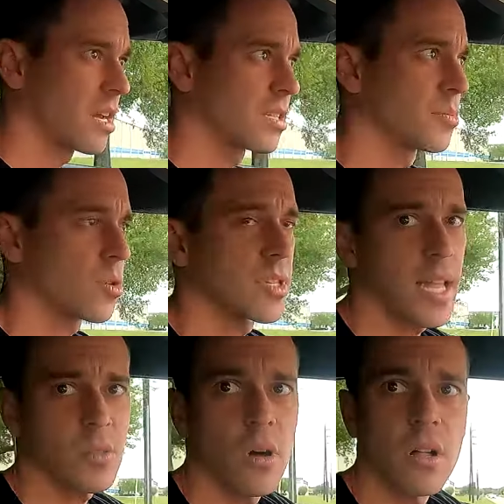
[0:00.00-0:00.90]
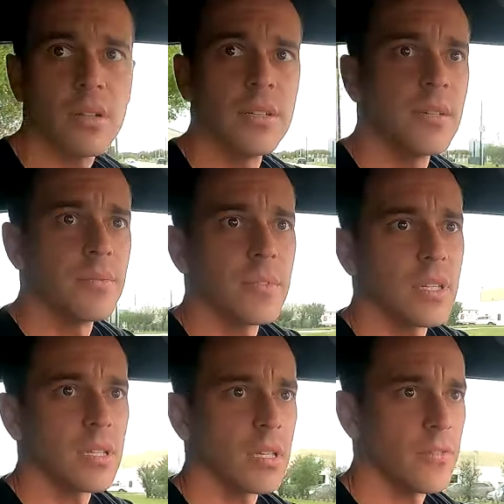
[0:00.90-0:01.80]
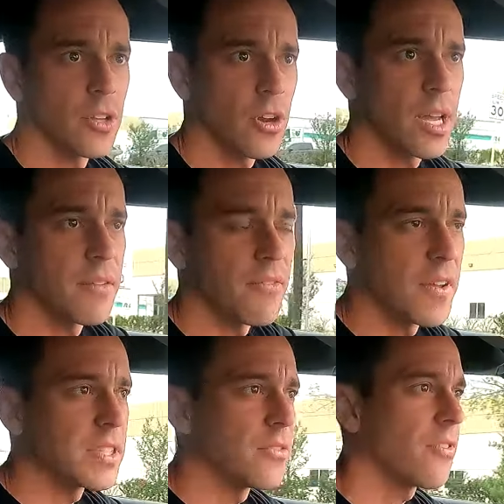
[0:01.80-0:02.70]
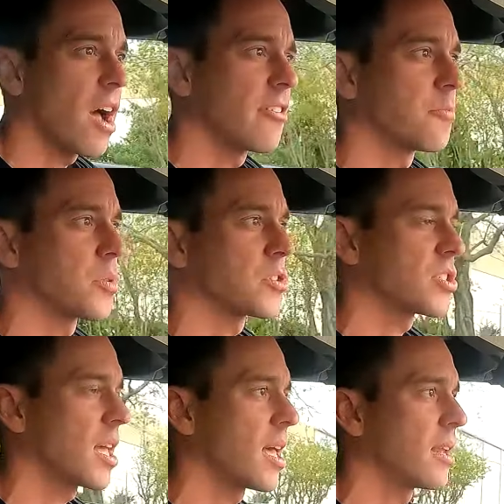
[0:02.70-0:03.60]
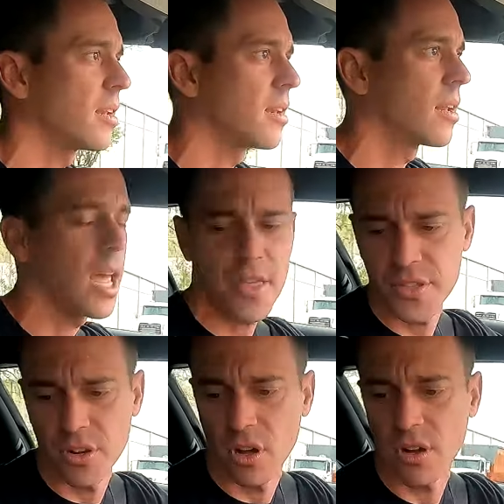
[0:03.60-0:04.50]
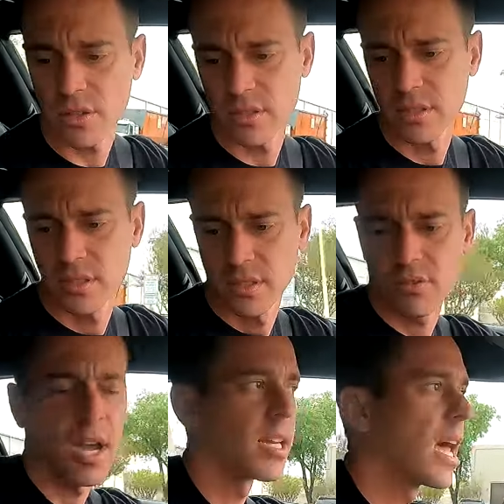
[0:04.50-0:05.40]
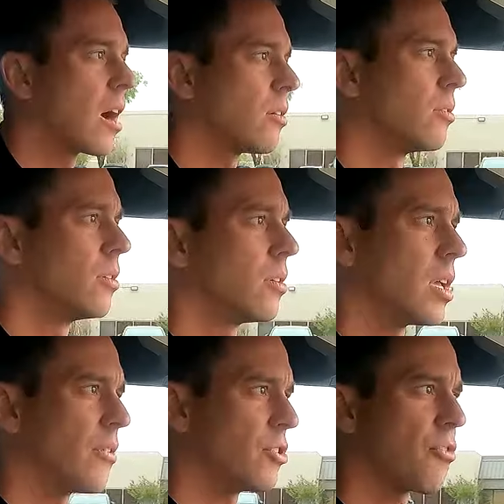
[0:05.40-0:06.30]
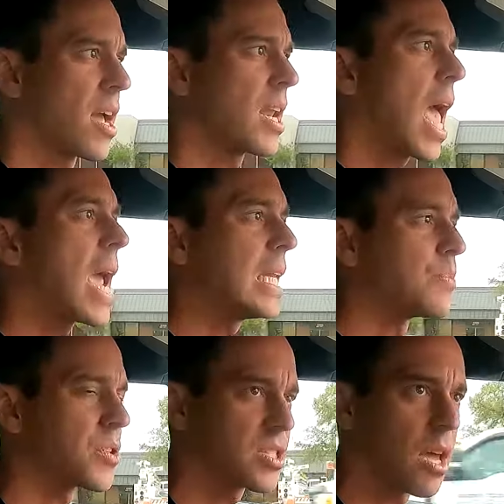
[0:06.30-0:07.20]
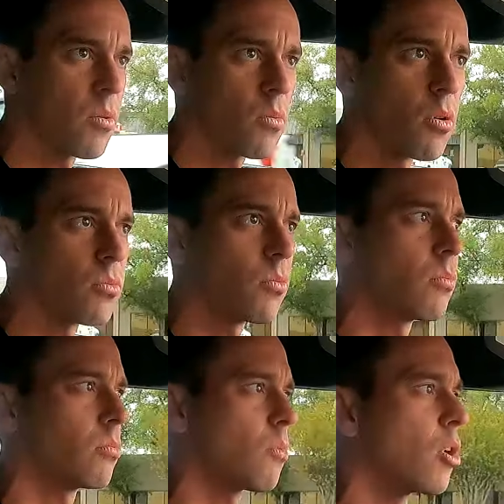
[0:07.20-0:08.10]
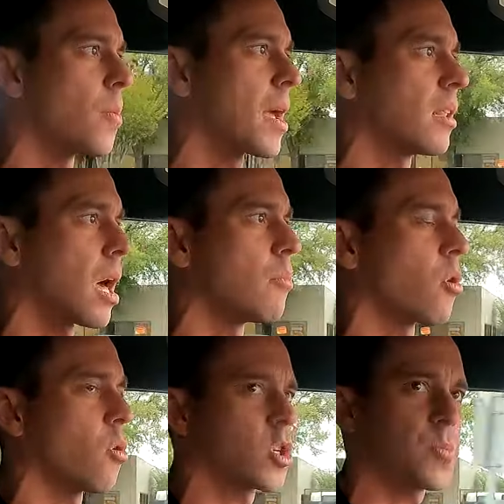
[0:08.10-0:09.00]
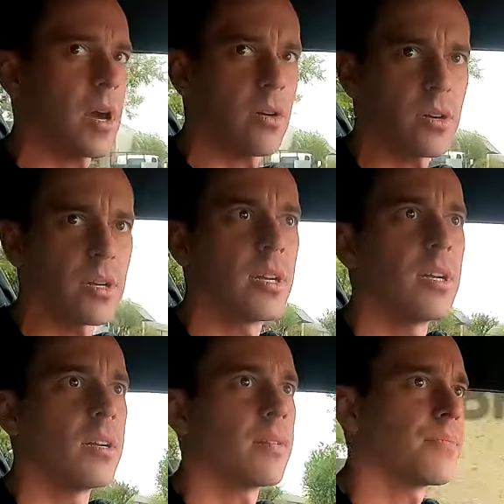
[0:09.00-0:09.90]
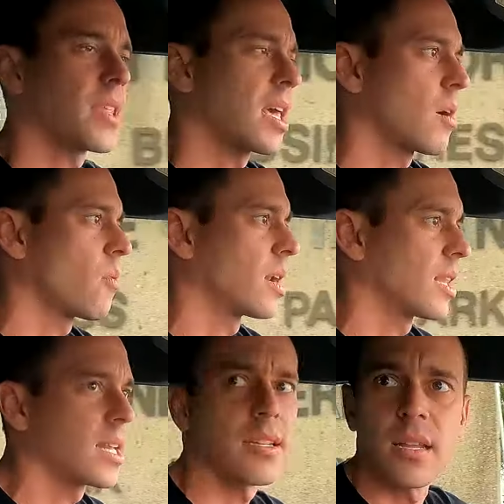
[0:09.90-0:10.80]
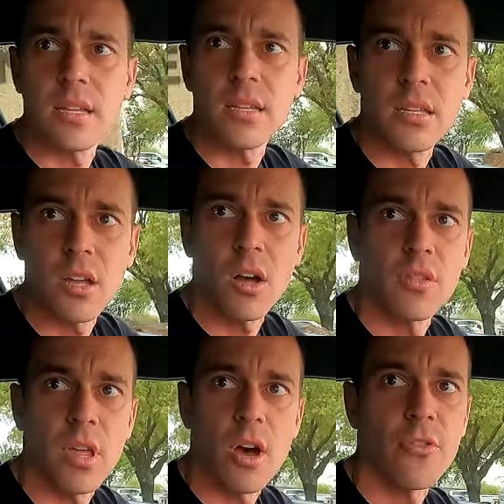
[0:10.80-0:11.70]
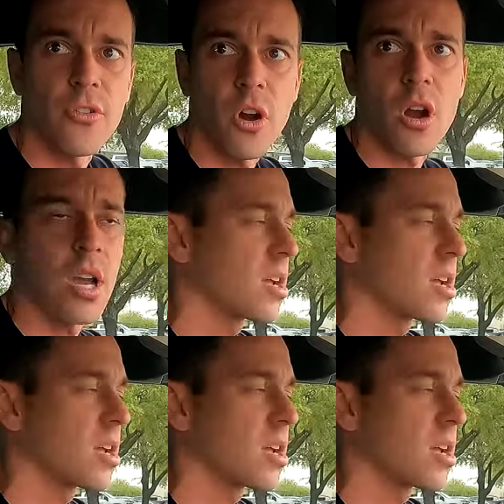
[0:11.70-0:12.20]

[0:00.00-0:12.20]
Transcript: Customers always ask, well, if you're at 55% ethanol right now, if you ran 80%, won't it make a lot more horsepower? And I want to let y'all know, for our